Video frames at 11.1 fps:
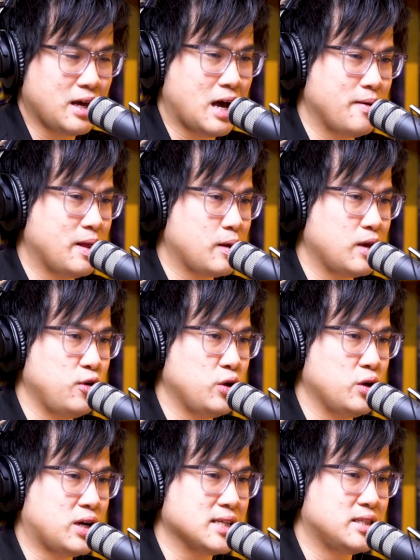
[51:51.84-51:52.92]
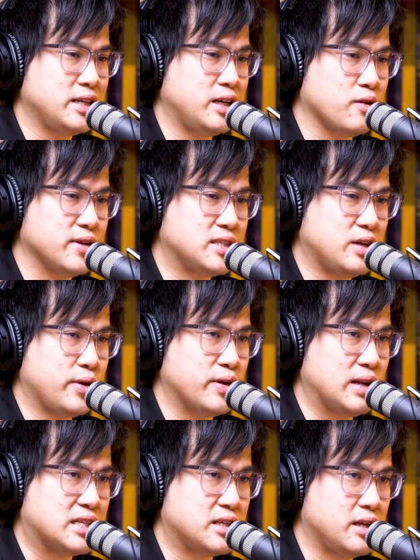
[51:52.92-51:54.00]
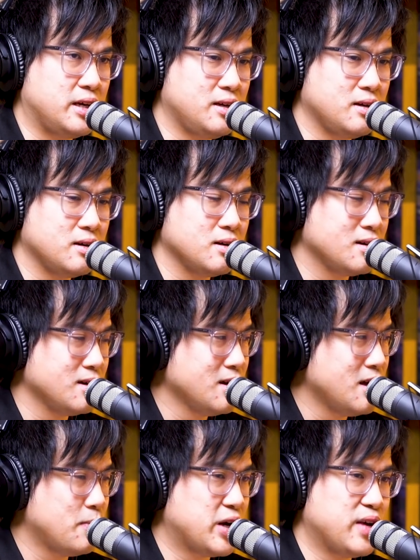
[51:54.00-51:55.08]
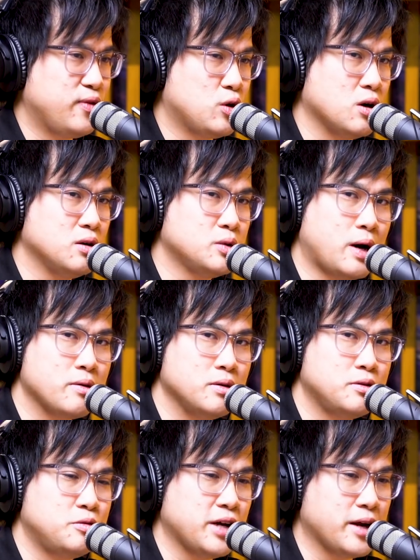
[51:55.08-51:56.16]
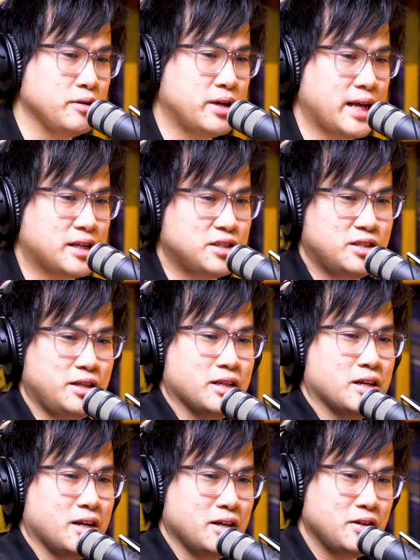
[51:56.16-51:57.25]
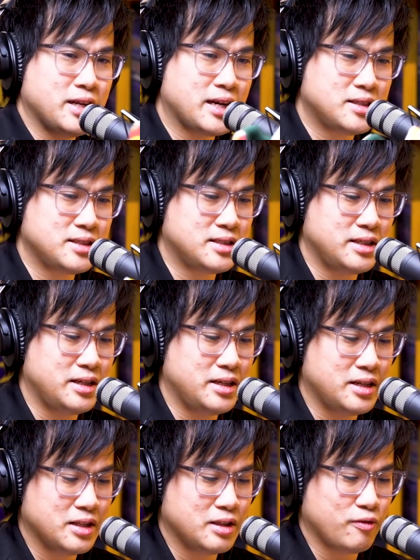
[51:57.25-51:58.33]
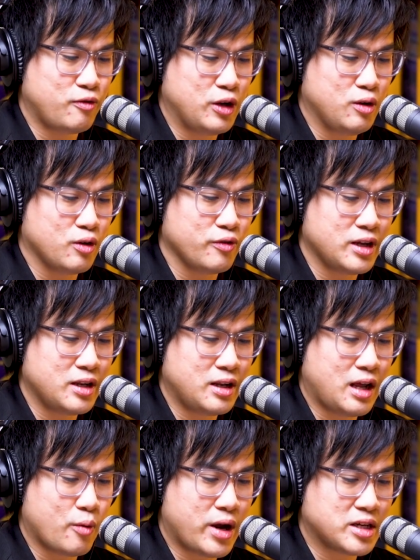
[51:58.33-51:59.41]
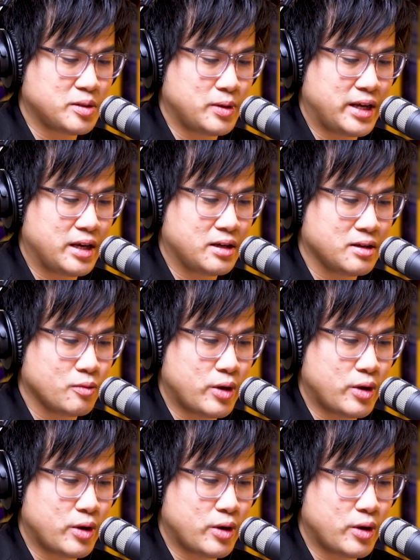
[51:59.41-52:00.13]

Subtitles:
Okay, I mean, like, if you can't see it obviously when you're listening, but if you go to our YouTube channel, you can actually see the video of it, and we're actually playing.